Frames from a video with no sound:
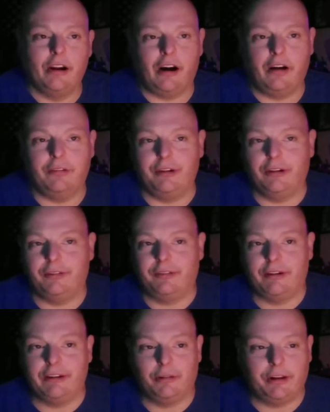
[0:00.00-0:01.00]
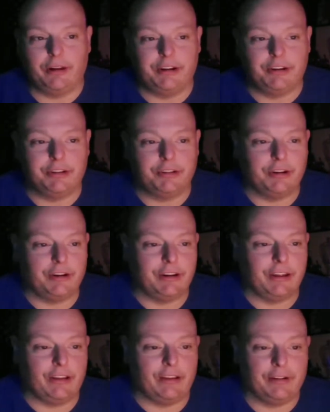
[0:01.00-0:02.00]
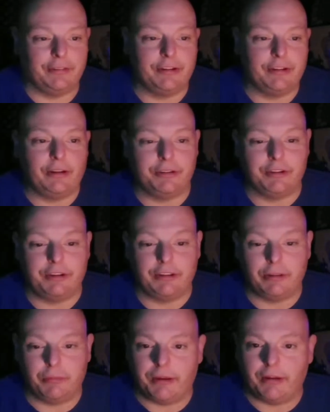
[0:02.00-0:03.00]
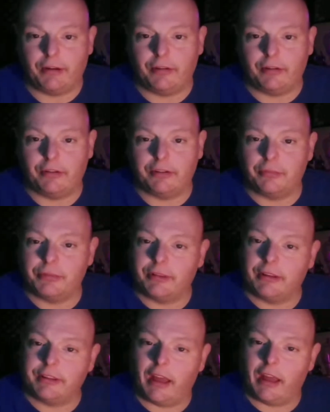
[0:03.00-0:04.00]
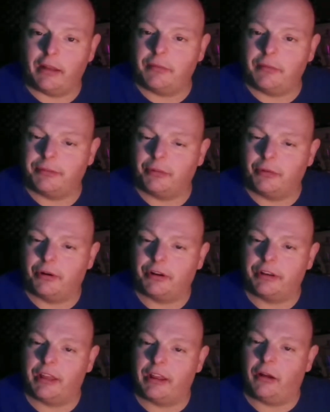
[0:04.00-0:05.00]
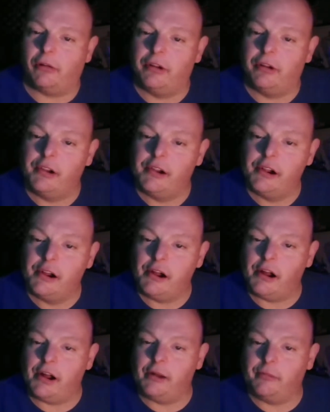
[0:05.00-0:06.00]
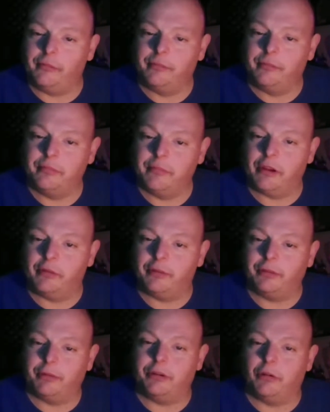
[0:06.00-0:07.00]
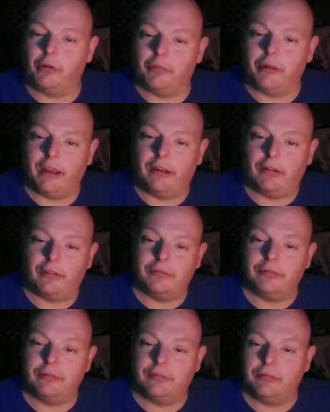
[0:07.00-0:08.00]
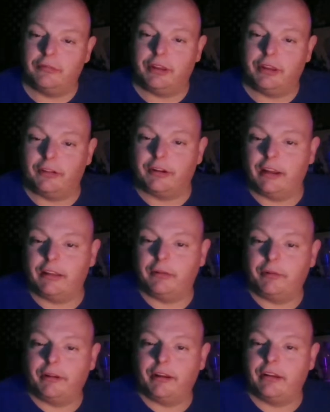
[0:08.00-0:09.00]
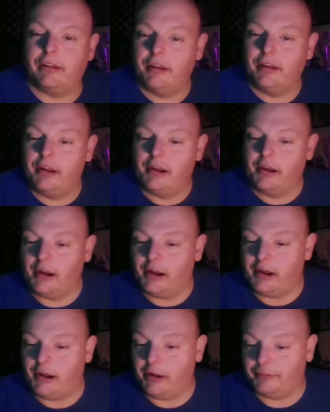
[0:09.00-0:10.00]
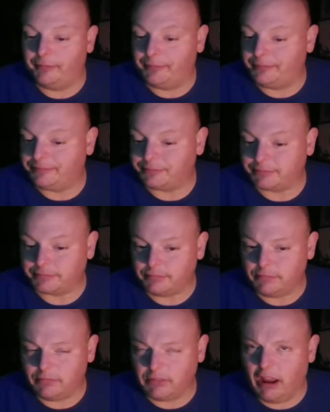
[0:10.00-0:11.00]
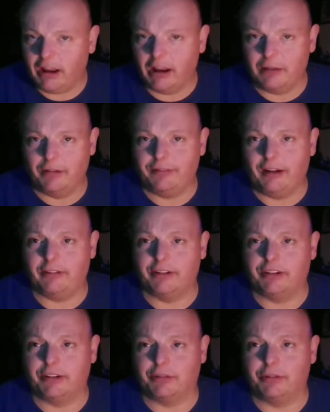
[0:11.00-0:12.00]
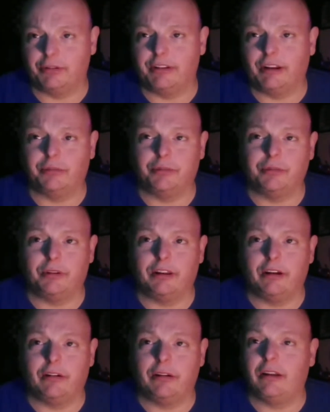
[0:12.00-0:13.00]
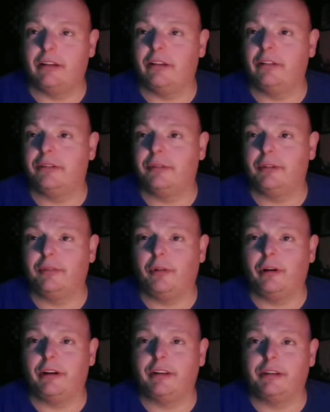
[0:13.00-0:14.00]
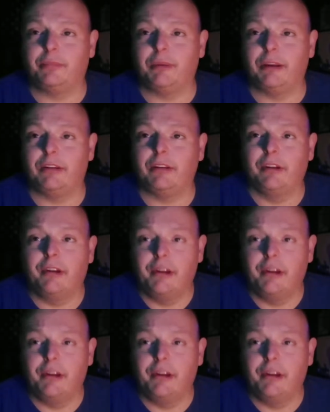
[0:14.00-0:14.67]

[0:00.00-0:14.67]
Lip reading: all verified donations are gonna get like a free LC in the mail or something like that. I'm still working that out. Between gourmet or the other kind that we get. Um, I got about 5 or 6 really nice ones right now. I got another 3 or 4 I could expand.